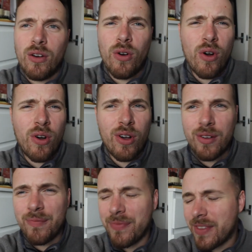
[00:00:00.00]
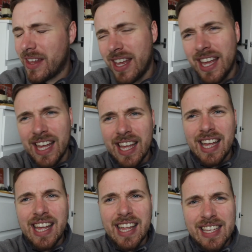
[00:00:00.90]
Oh,
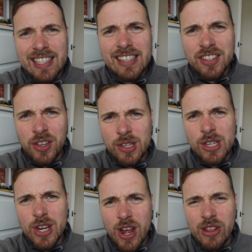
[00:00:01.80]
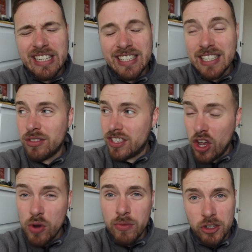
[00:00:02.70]
this is good, you know, this is
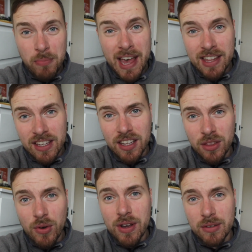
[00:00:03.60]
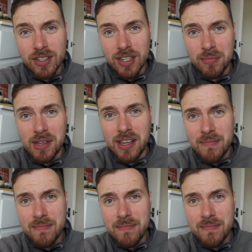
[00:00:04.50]
so much better than I thought it was going to be.